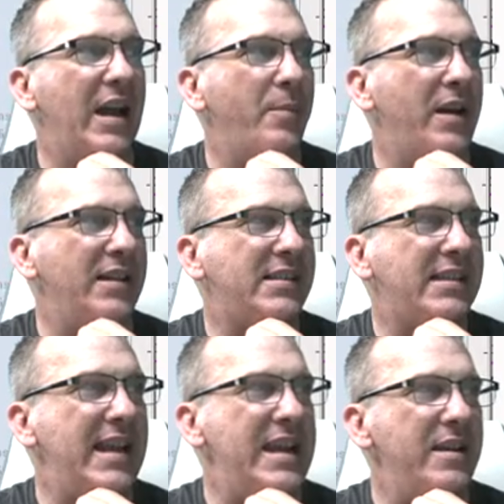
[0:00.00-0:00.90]
going to
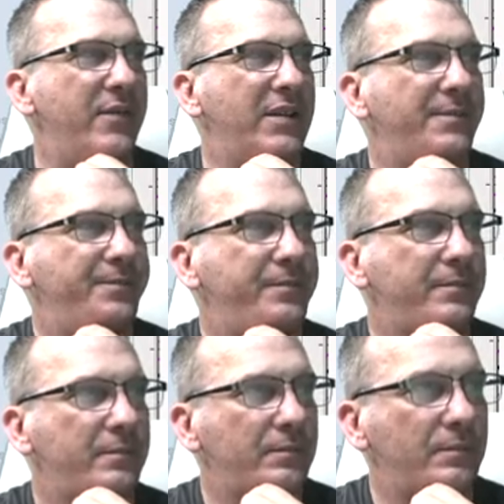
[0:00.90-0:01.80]
save
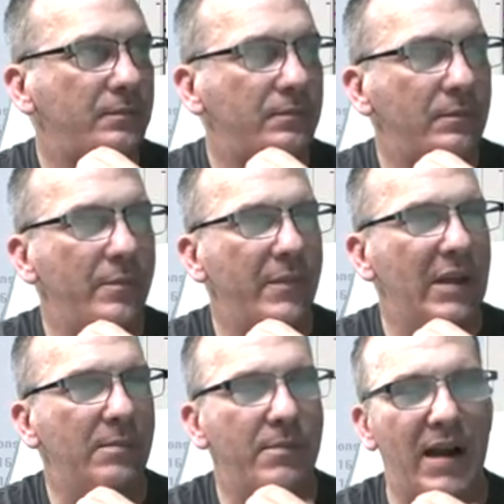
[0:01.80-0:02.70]

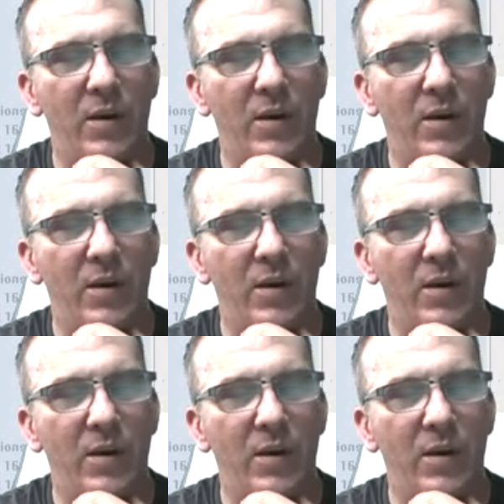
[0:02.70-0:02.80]
my